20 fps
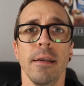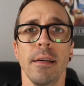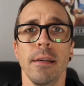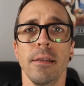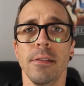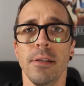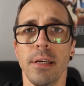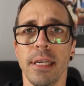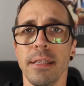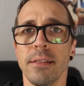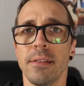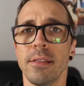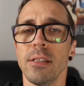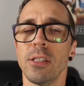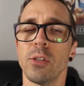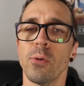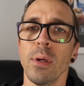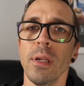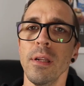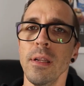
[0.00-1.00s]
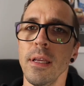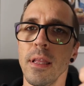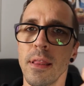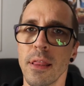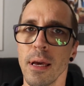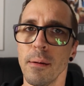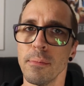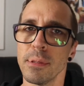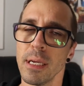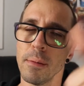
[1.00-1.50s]
So it gets the squiddly
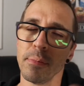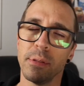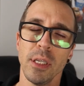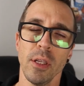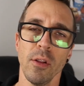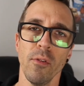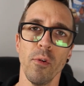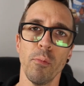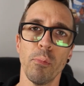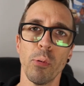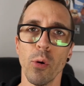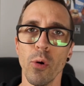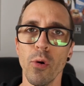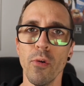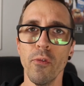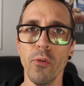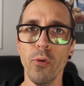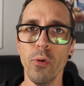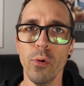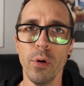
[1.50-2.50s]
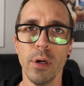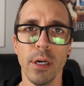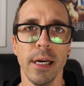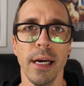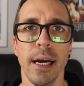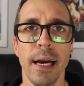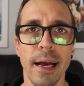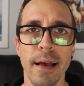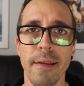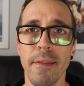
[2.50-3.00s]
thumbs up seal of approval.
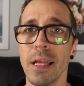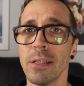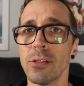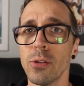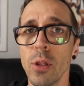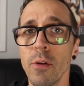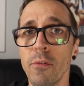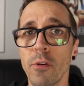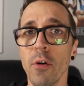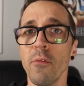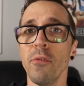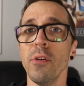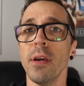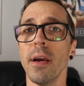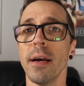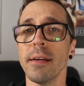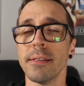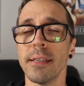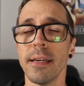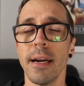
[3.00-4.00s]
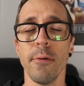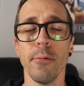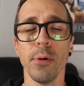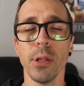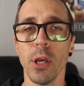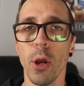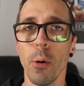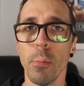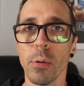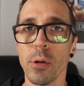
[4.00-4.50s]
That's all I've got for you guys today. I
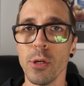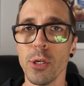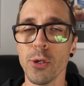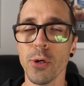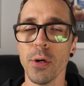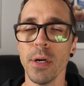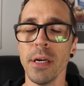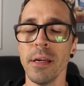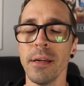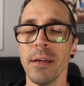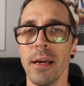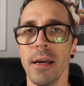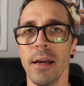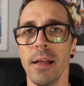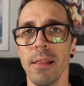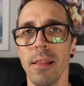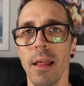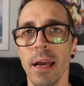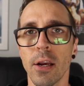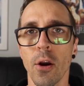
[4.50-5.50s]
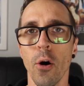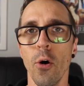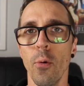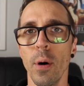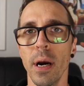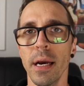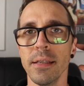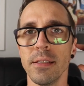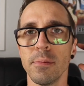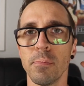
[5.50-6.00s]
really hope you enjoy it. Like
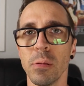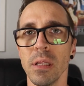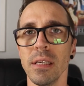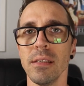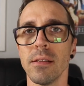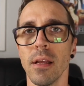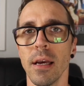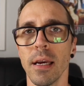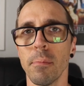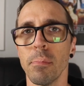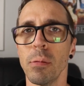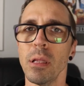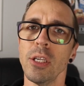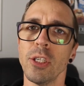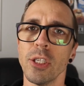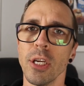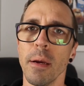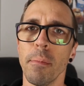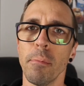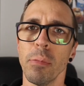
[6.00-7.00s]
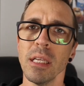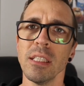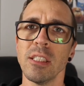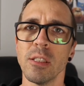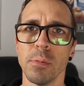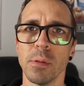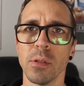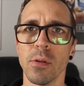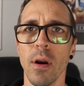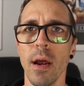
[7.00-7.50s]
always, please like, please share, please
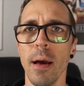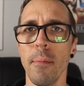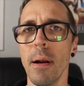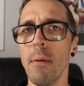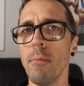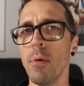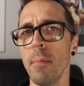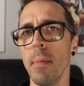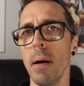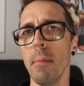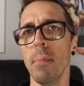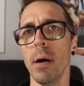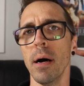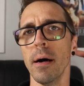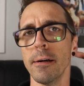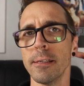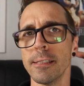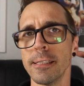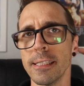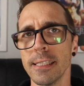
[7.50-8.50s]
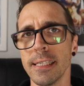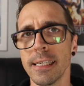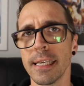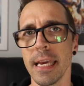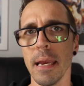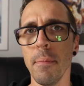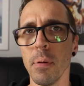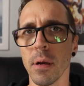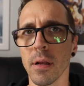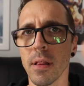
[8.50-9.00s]
subscribe. And remember,
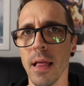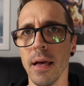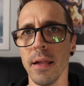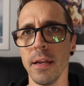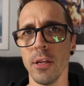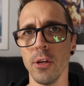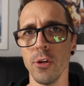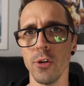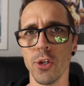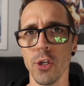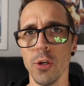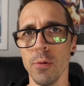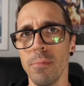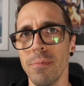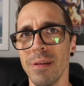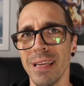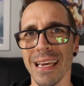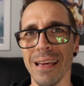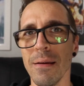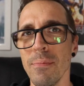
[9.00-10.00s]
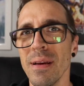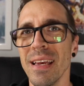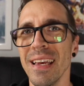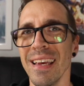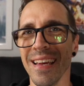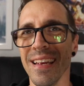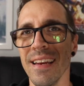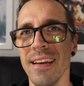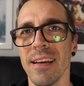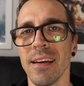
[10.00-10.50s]
keep it cloudy, YouTube. Keep
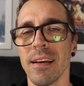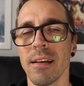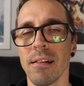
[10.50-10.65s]
it